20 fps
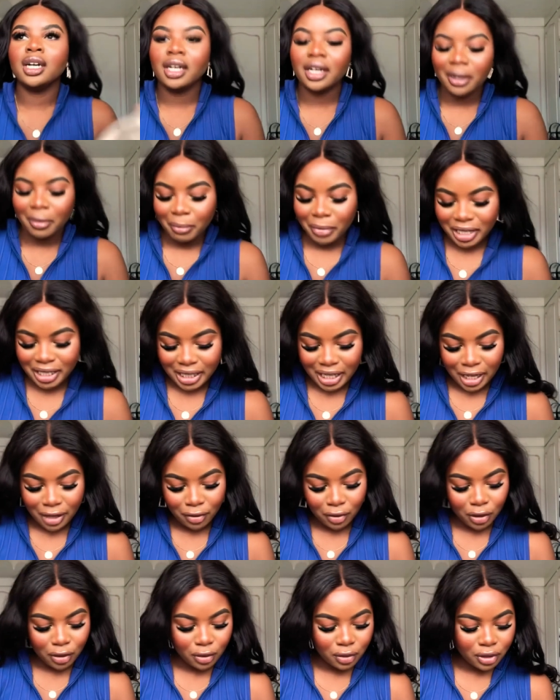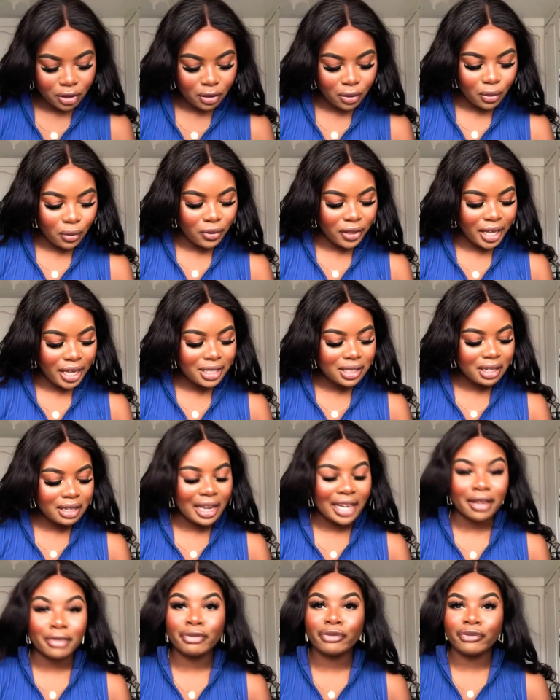material you would call this like
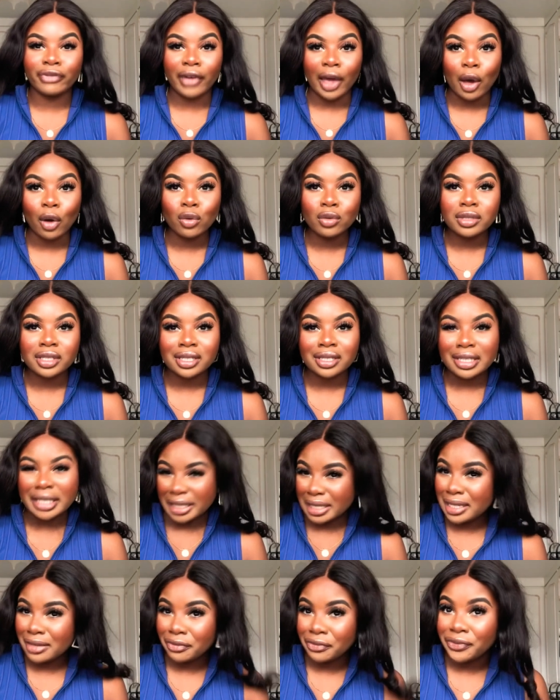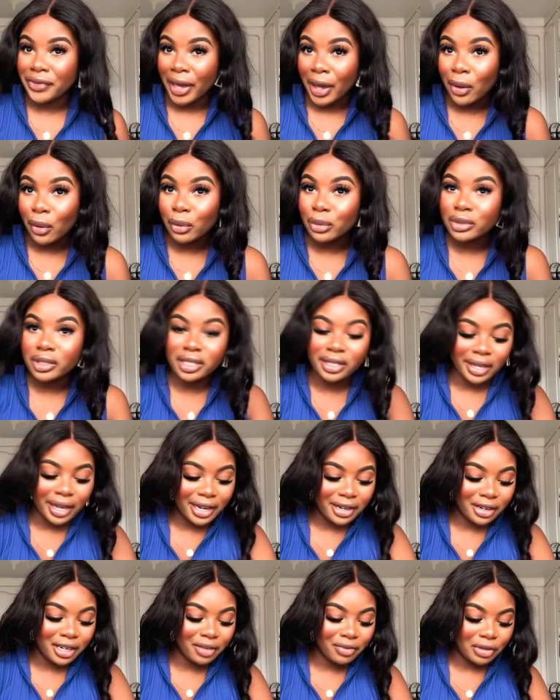felt is it felt i don't
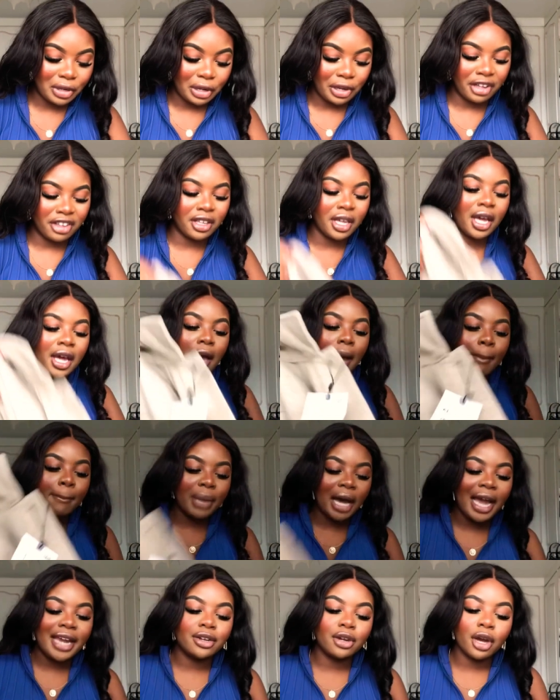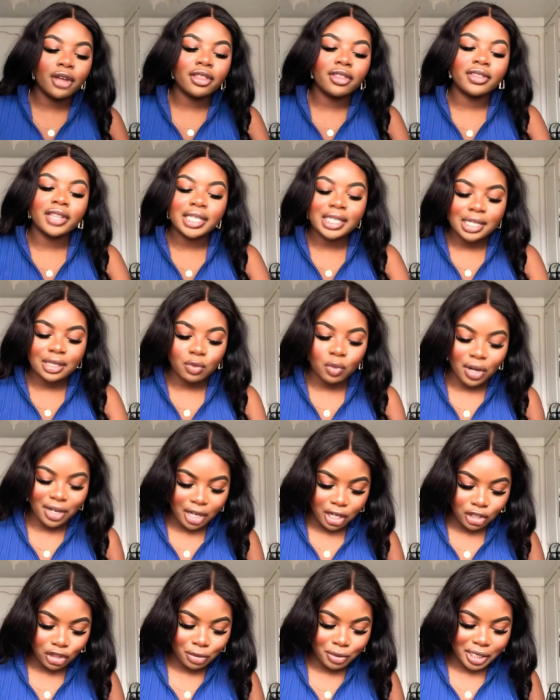even know but i know that this is
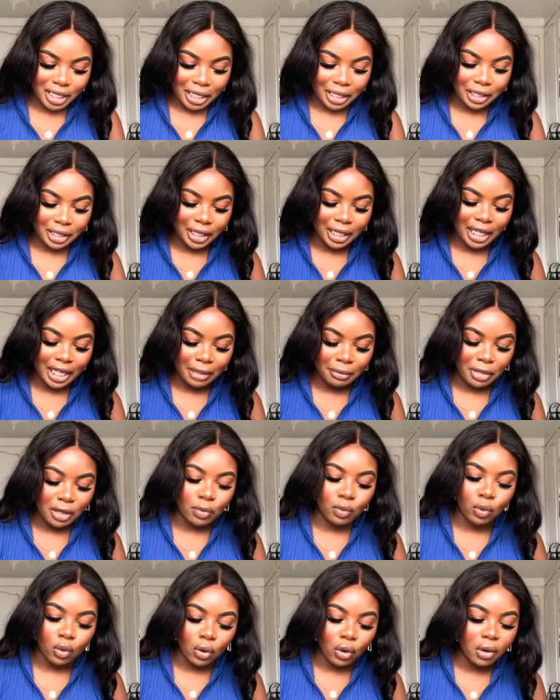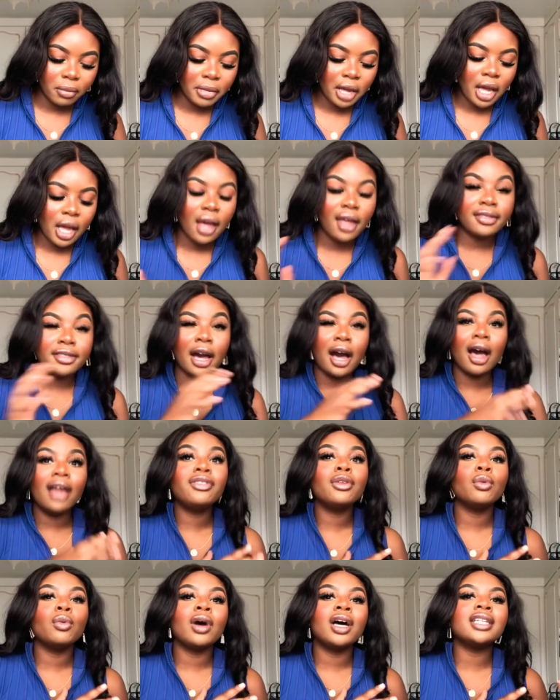100 percent going to keep me warm the other
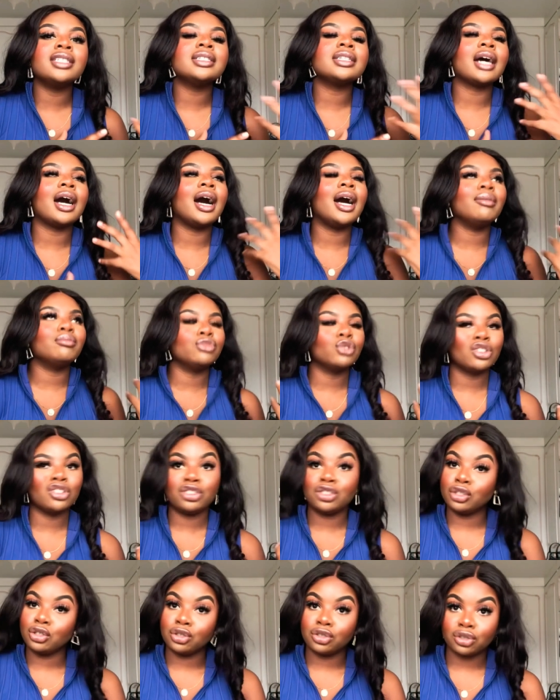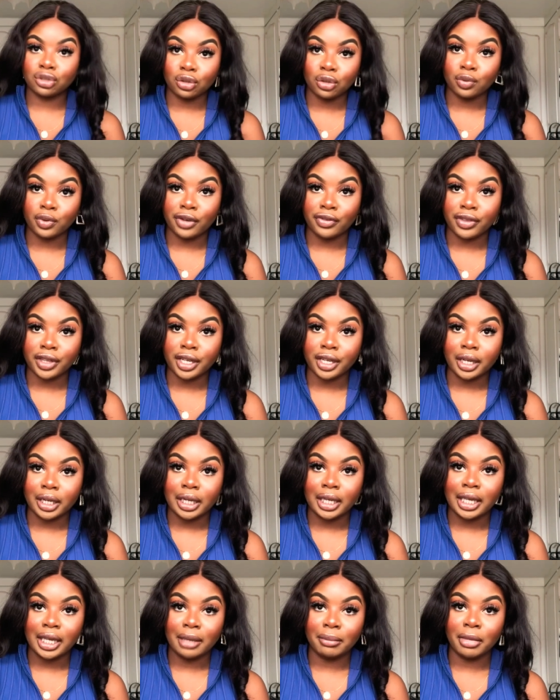ones i'm not too sure whether they're going to
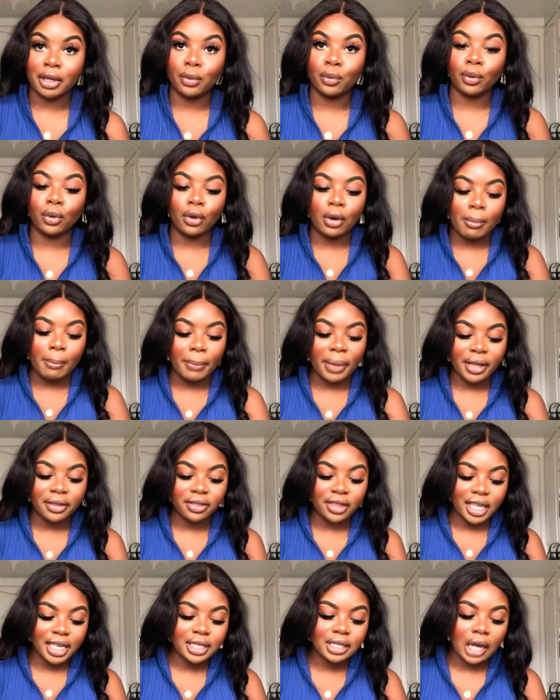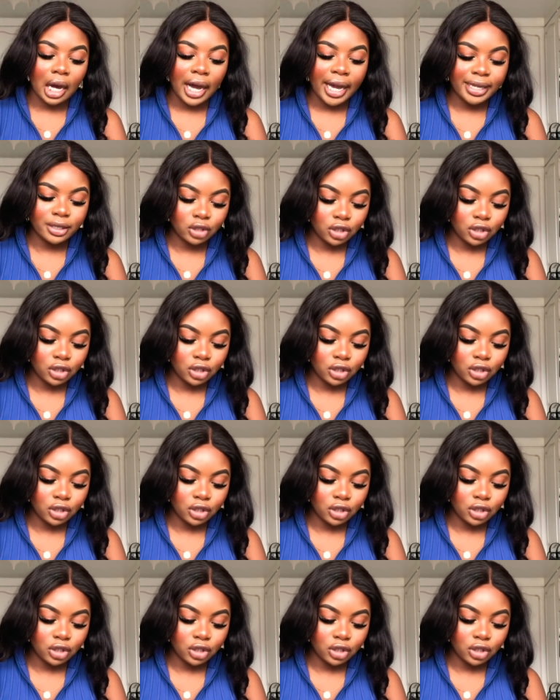keep me warm but this i do